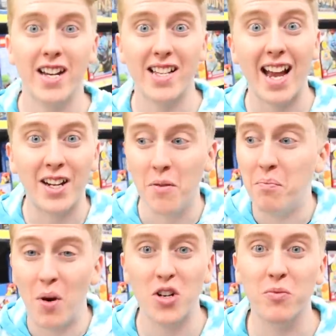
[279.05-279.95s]
guys, I got a
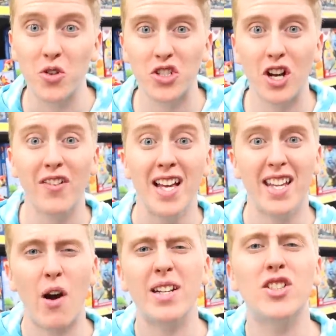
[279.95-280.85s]
bunch more stuff.
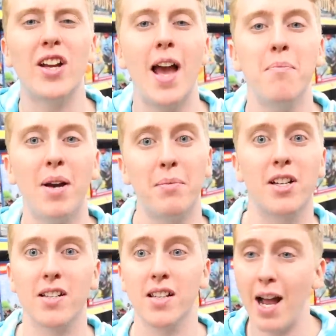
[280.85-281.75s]
Now I need to head back
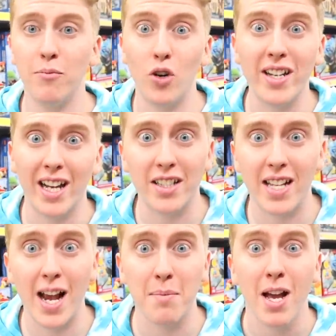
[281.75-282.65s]
because I'm running out of
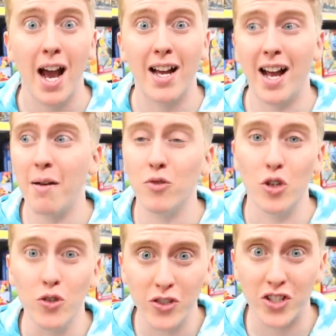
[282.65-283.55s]
time. I'm
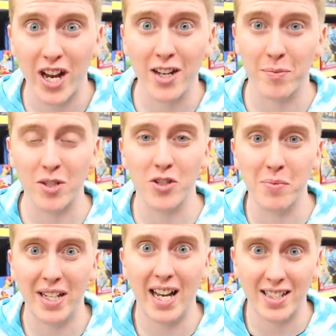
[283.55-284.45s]
gonna lose the challenge by
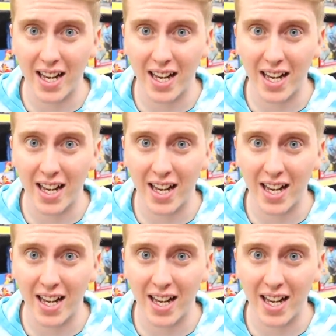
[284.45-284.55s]
just being out of